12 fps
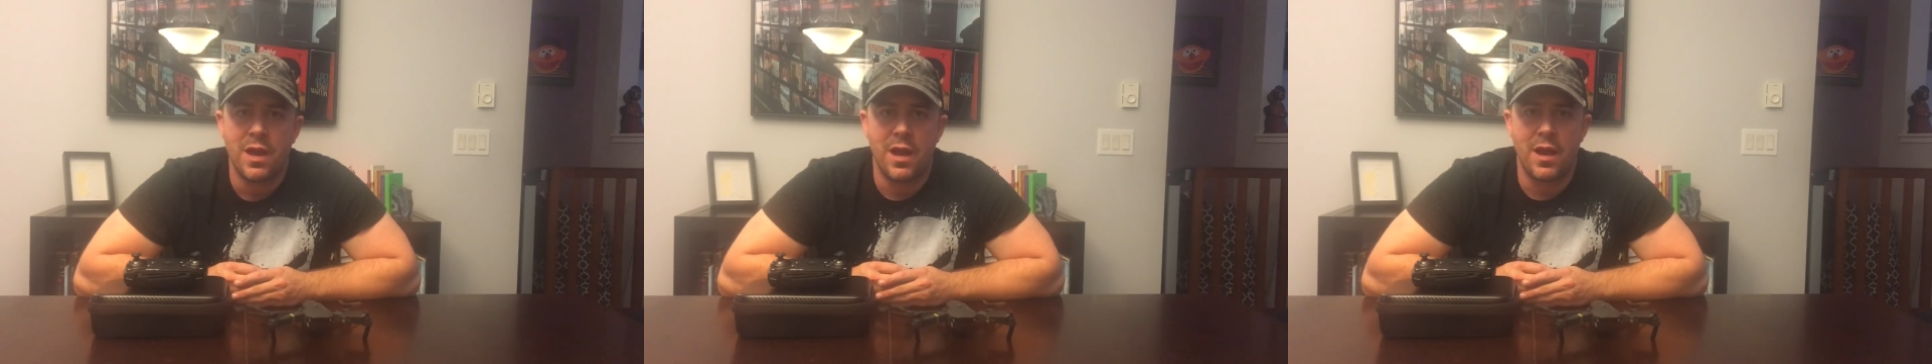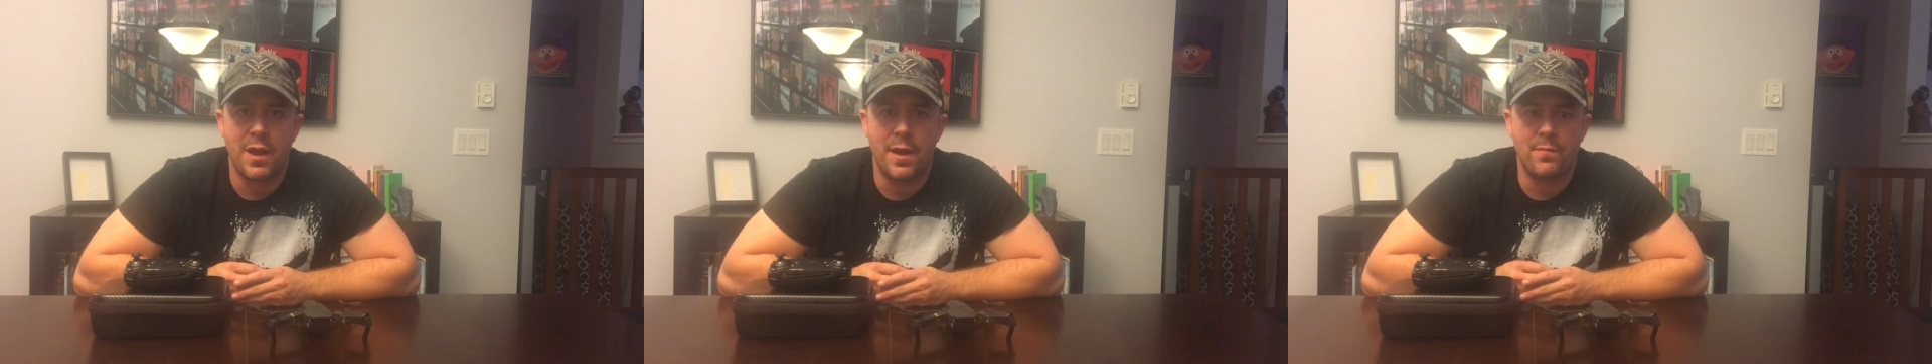
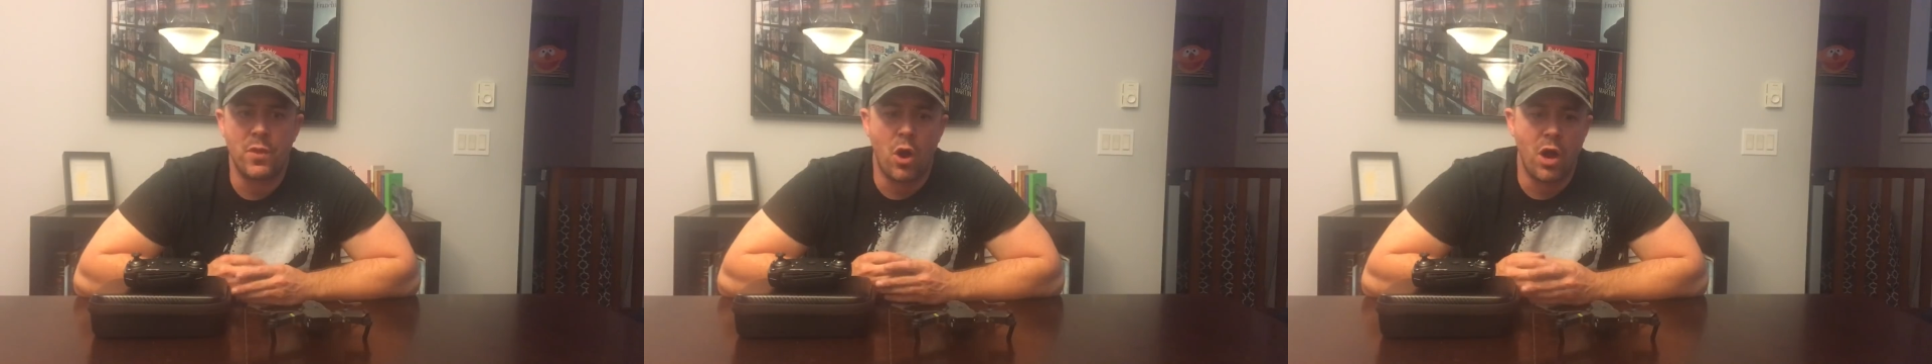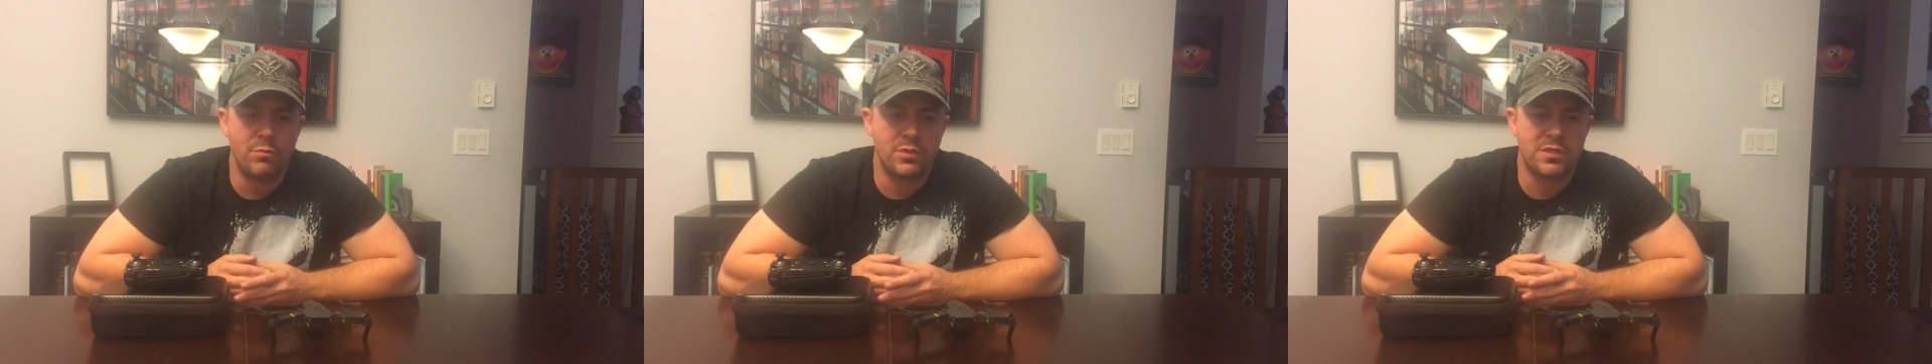
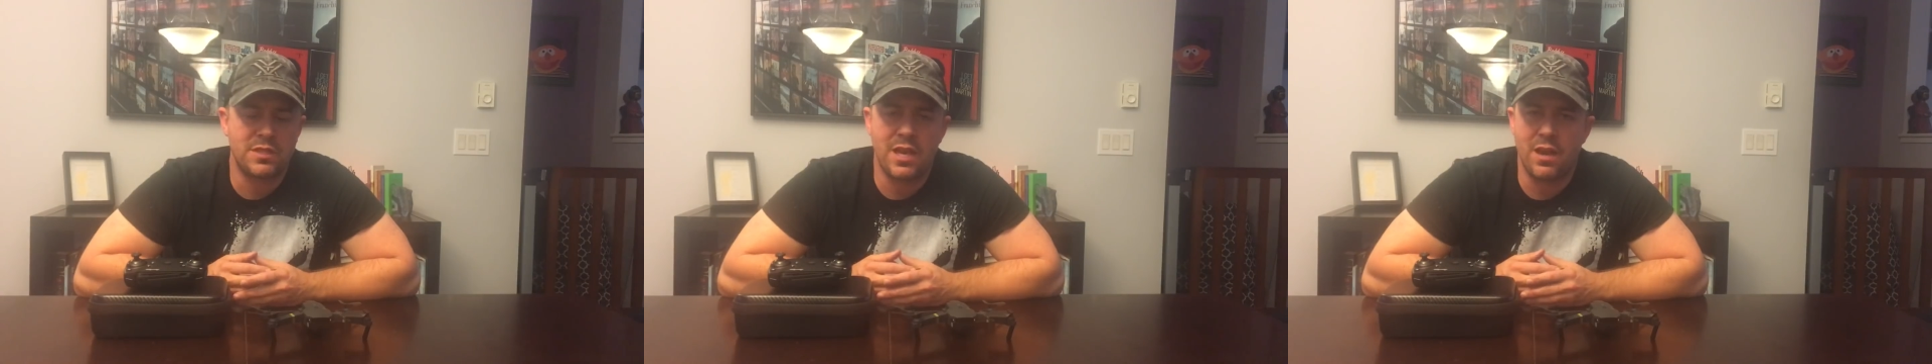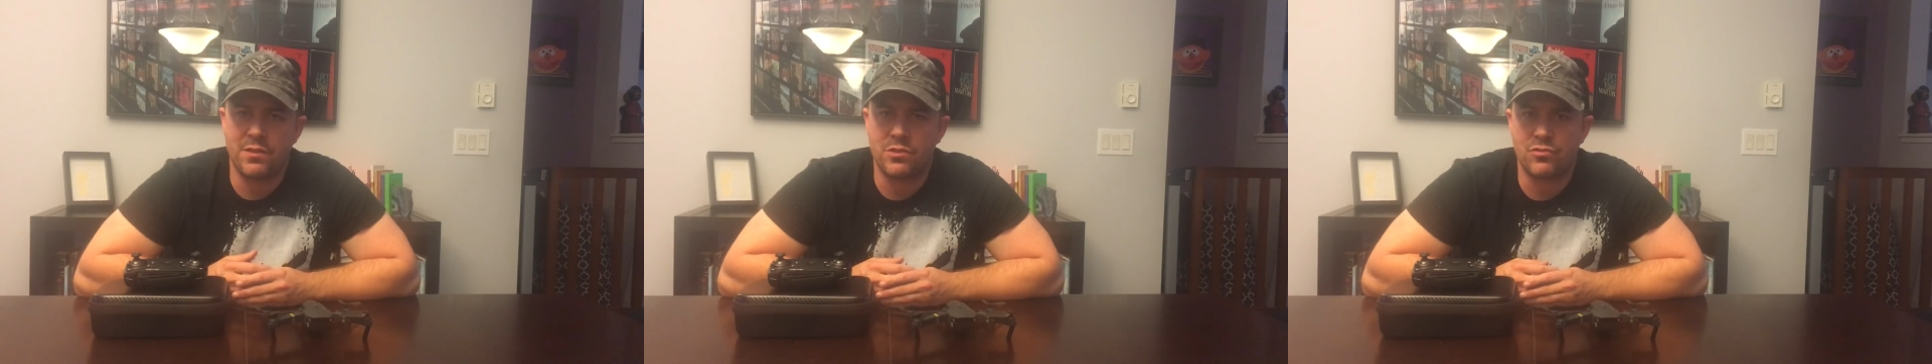I'm going to see
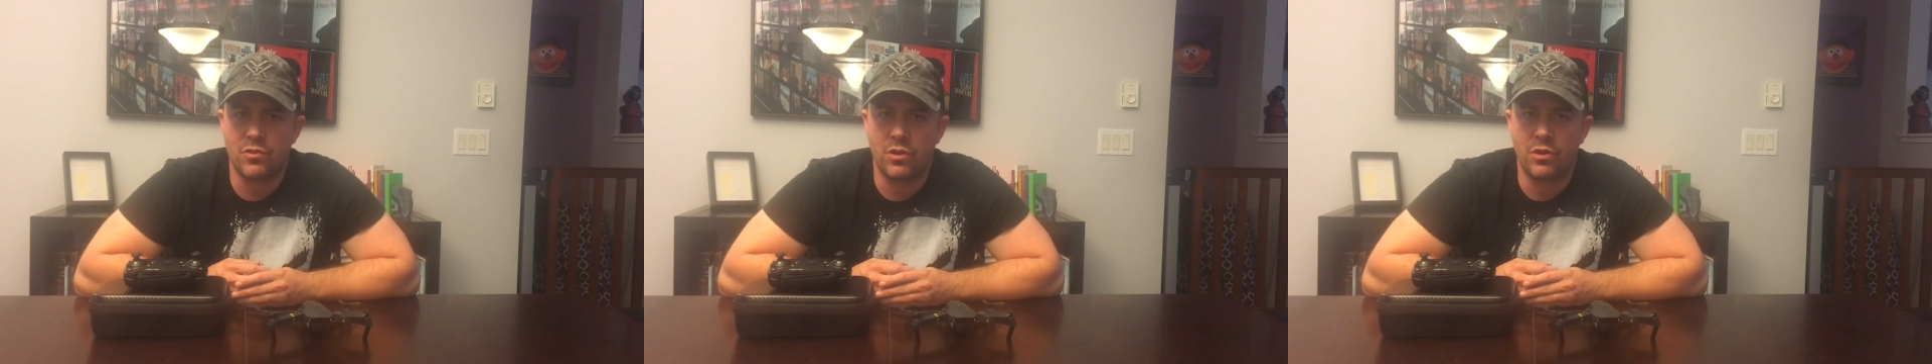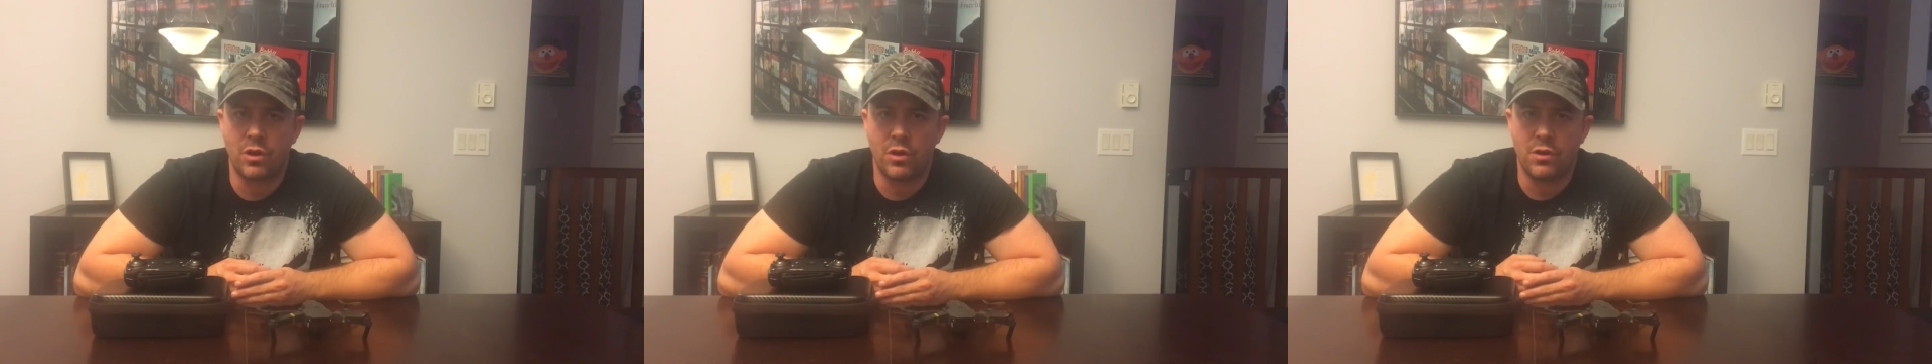how this
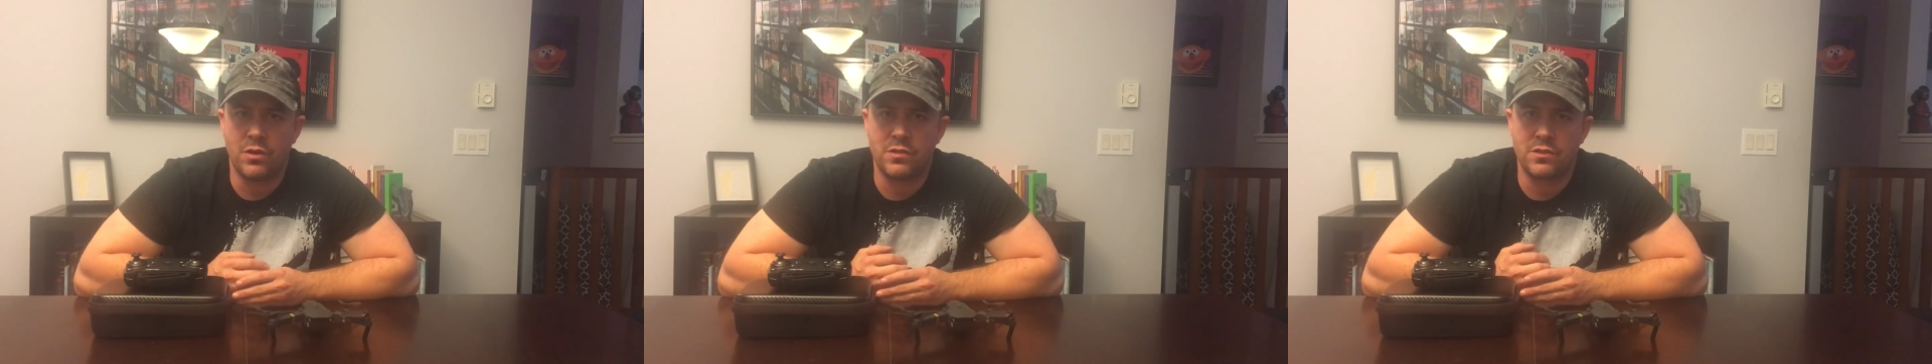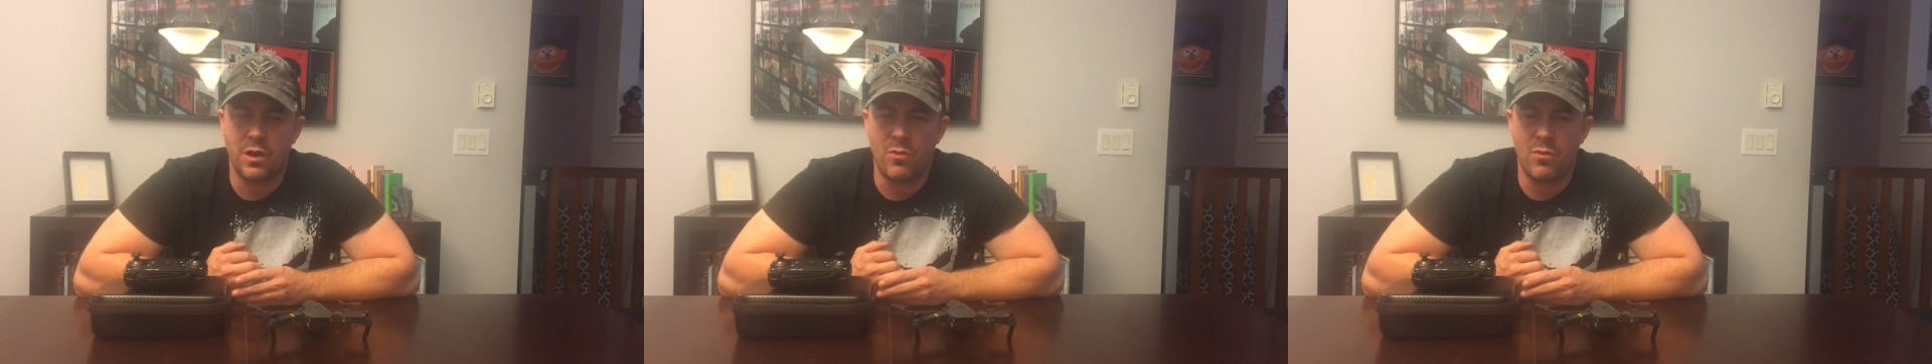drone goes.